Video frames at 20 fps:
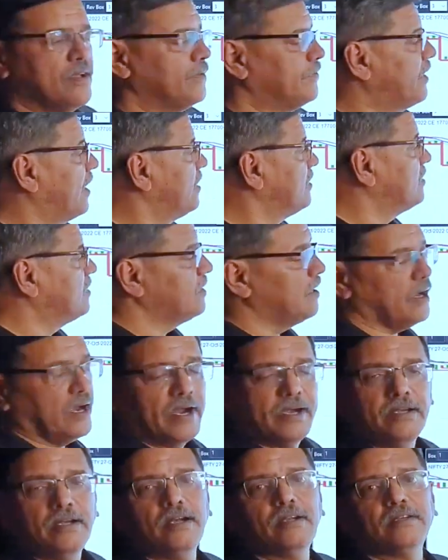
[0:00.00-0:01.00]
that is the
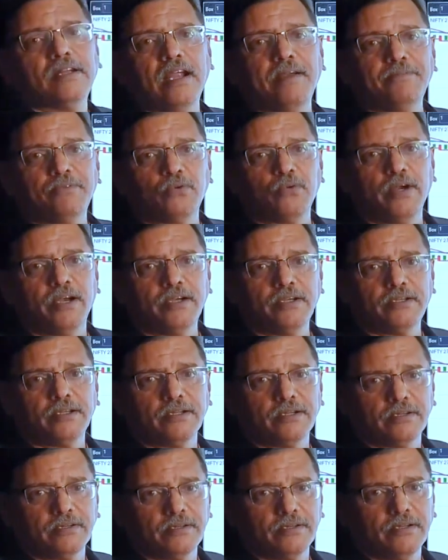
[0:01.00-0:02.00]
ideal time to
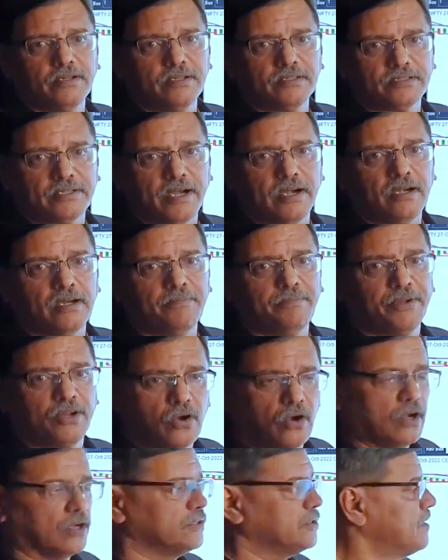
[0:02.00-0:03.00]
enter a straddle,
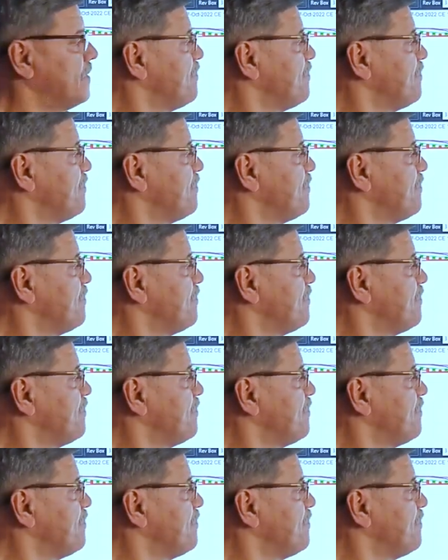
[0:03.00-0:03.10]
because